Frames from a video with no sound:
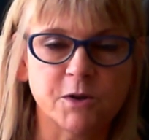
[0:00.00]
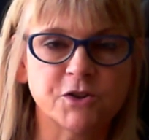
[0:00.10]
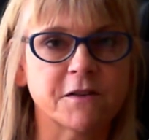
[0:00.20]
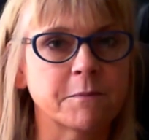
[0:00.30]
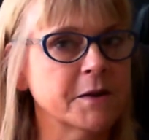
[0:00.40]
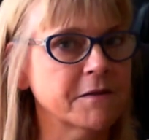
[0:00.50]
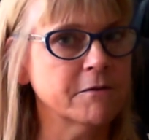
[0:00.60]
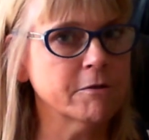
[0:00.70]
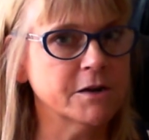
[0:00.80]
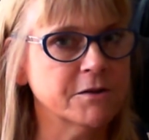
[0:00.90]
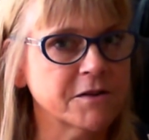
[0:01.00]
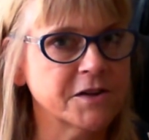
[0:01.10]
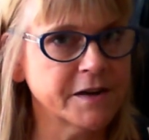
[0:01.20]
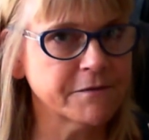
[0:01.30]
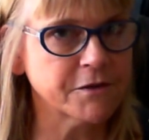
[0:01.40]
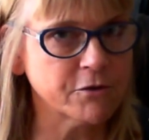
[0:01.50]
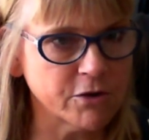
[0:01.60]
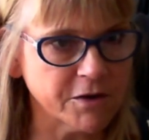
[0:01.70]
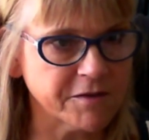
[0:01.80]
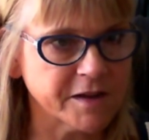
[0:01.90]
which is a busy road and you have to
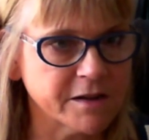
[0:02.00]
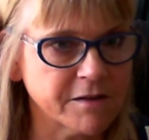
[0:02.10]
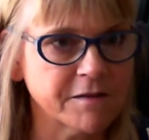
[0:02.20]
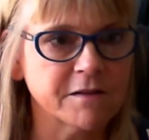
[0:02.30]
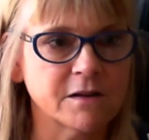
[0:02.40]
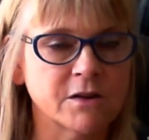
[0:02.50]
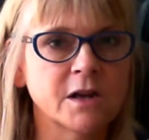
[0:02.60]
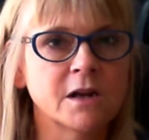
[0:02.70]
cross it, so